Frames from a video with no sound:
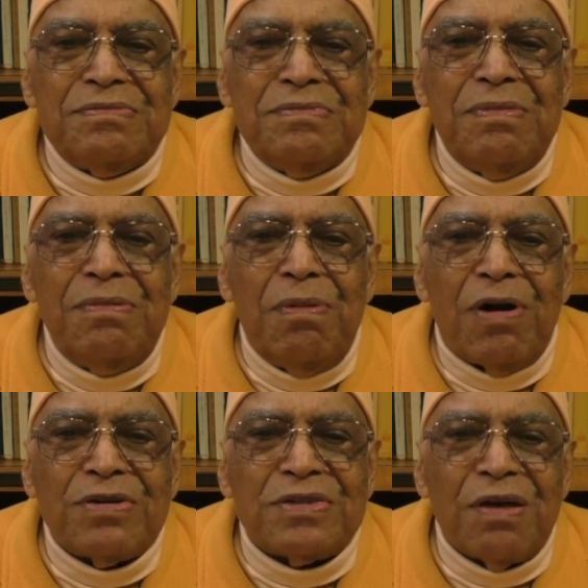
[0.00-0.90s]

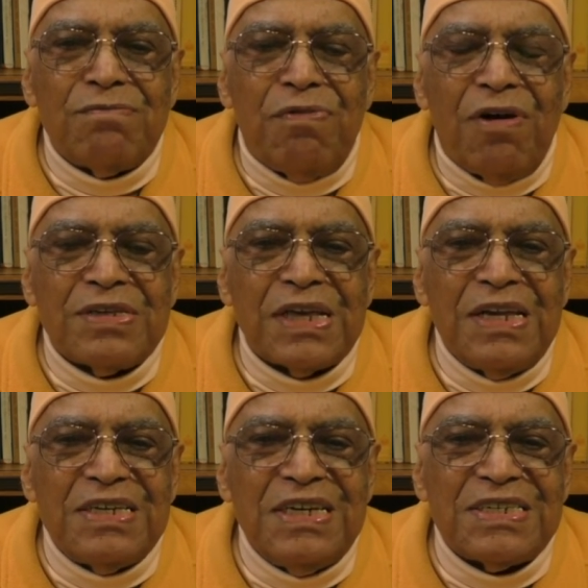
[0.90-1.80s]
brought some false
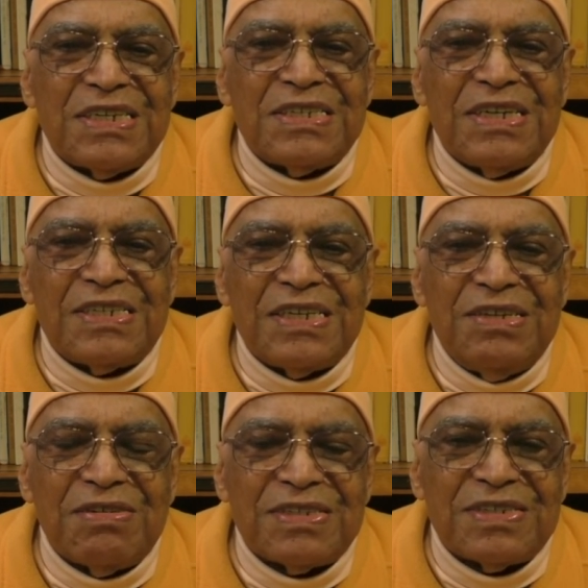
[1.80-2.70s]
allegation that
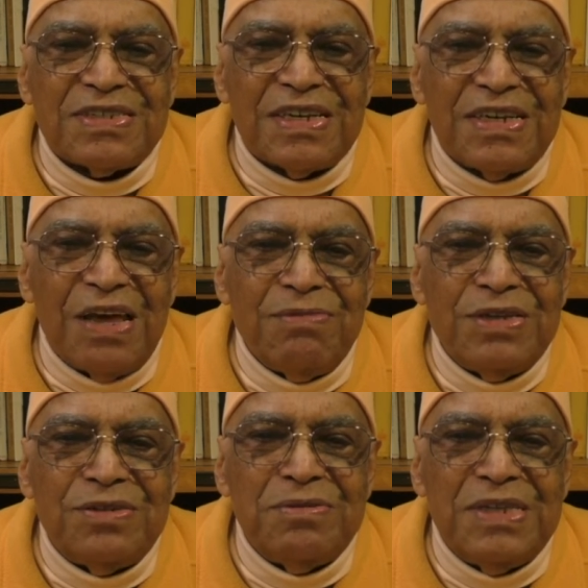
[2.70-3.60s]
he was claiming
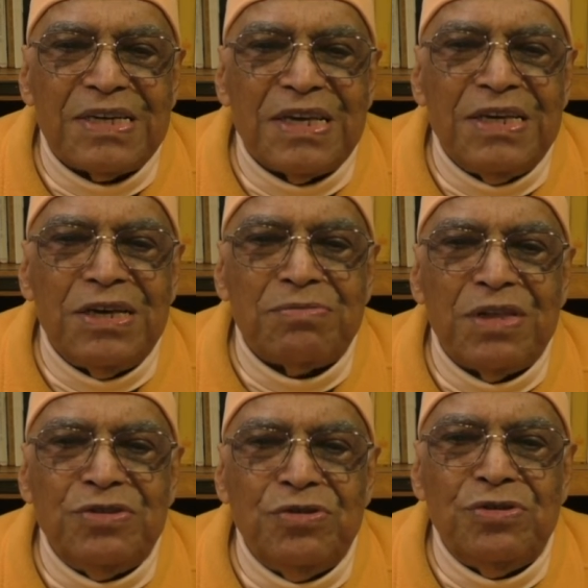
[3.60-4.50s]
to be the king of the
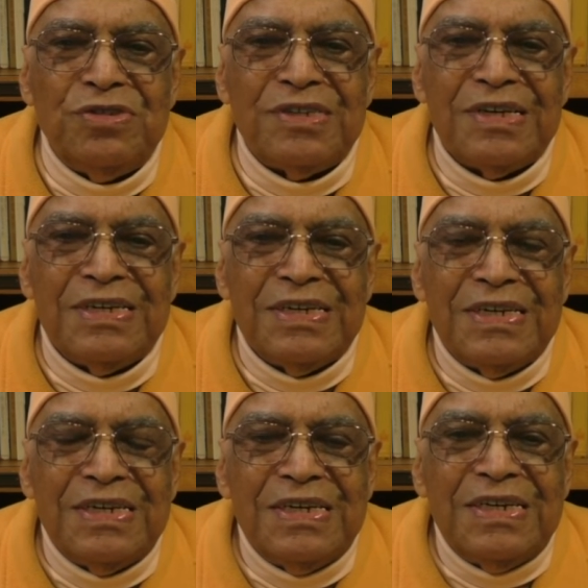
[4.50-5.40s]
Jews.
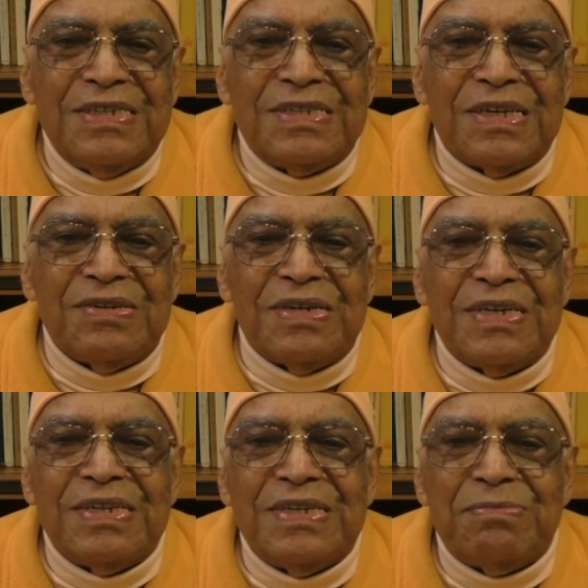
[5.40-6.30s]
So
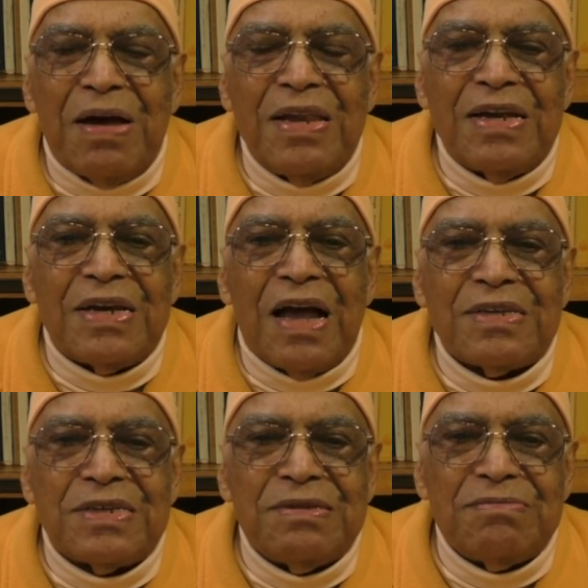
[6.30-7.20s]
when Pilate
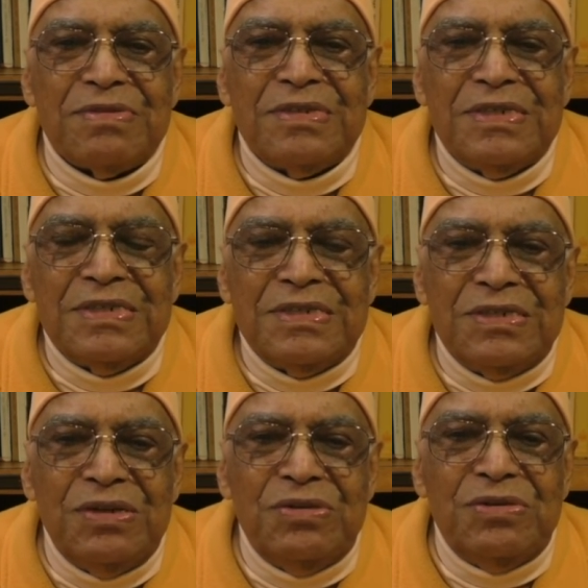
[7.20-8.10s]
asked him,
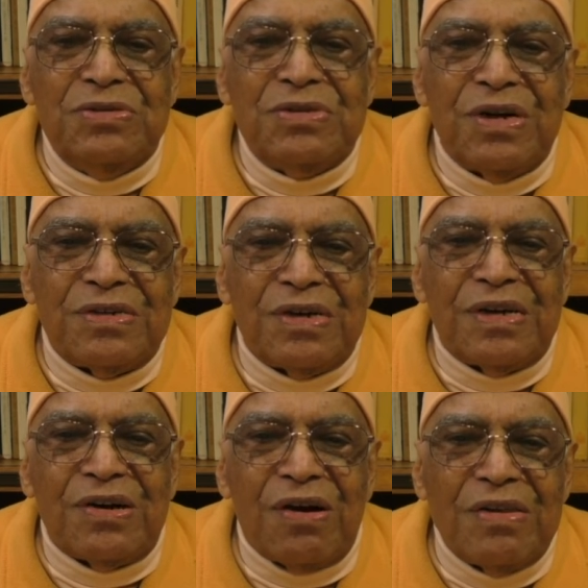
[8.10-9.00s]
"Do you
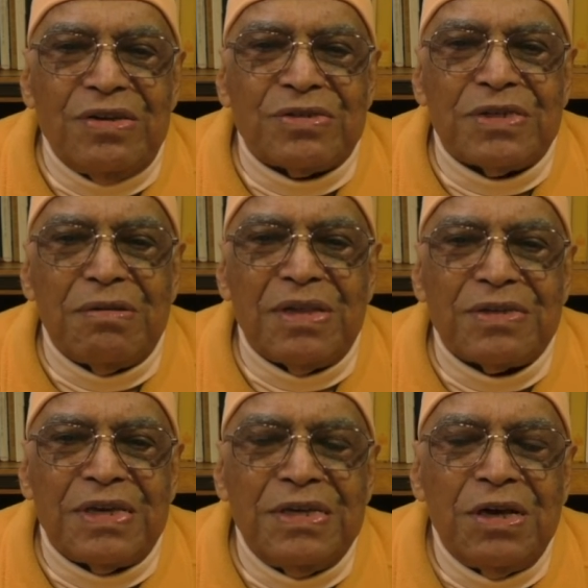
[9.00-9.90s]
call yourself the
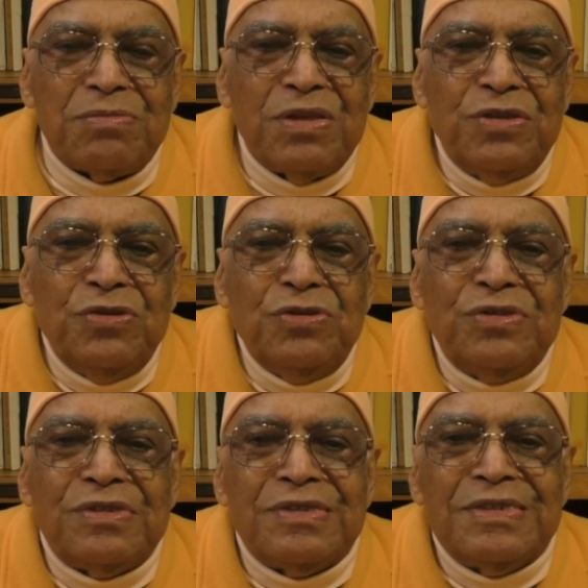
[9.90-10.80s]
king of the
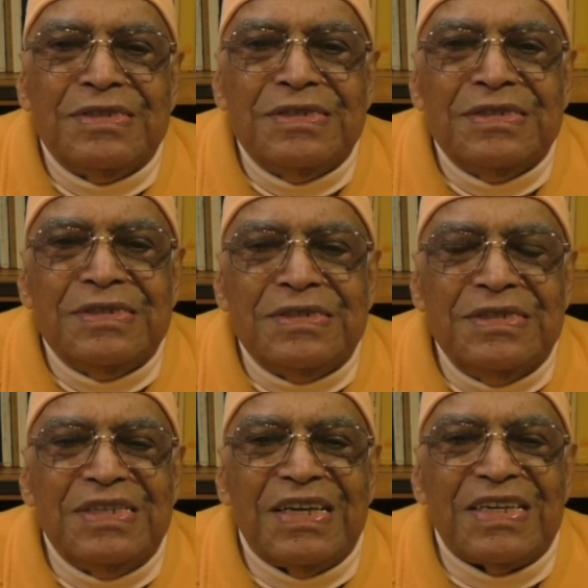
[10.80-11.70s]
Jews?"
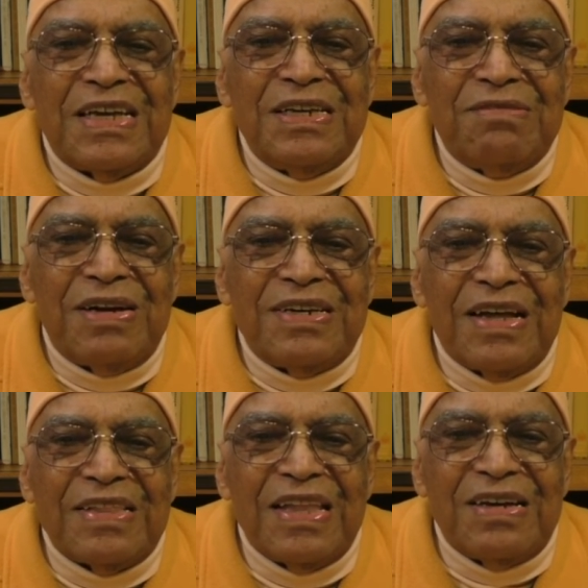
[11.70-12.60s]
Jesus had never
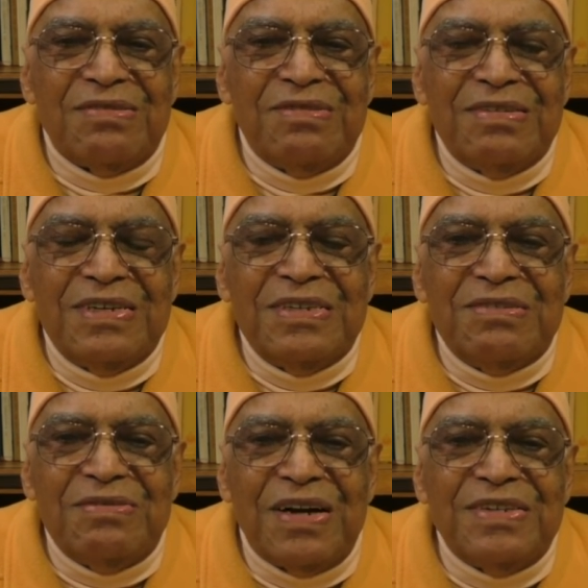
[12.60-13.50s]
done that.
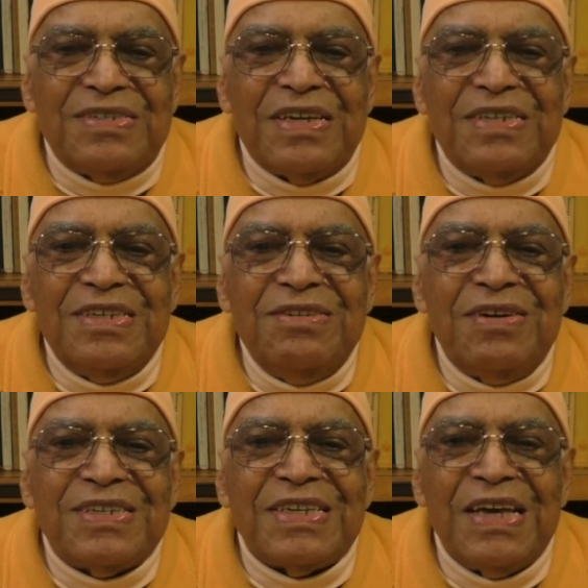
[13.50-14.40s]
But he said, "You
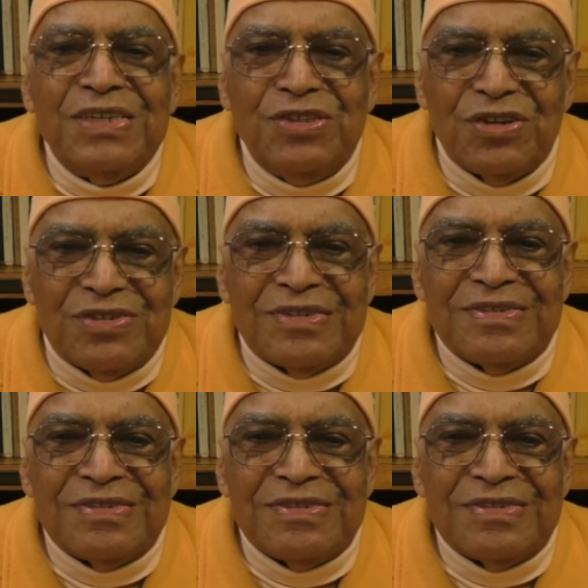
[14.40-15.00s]
are saying so."